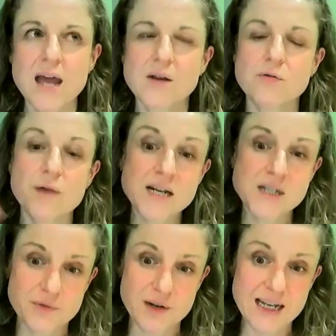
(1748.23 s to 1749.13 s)
a
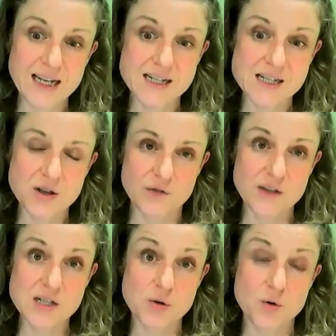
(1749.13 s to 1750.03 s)
greater release
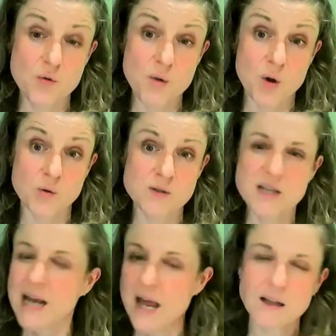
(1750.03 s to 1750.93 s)
of these hormones
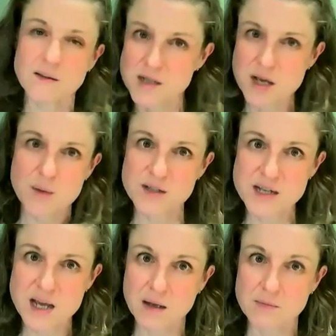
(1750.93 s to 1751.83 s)
than at any other time of the
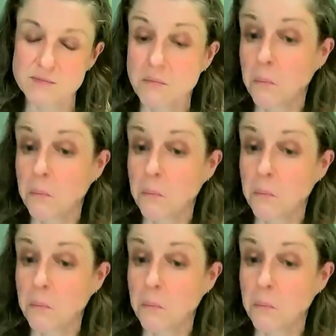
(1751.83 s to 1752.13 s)
day.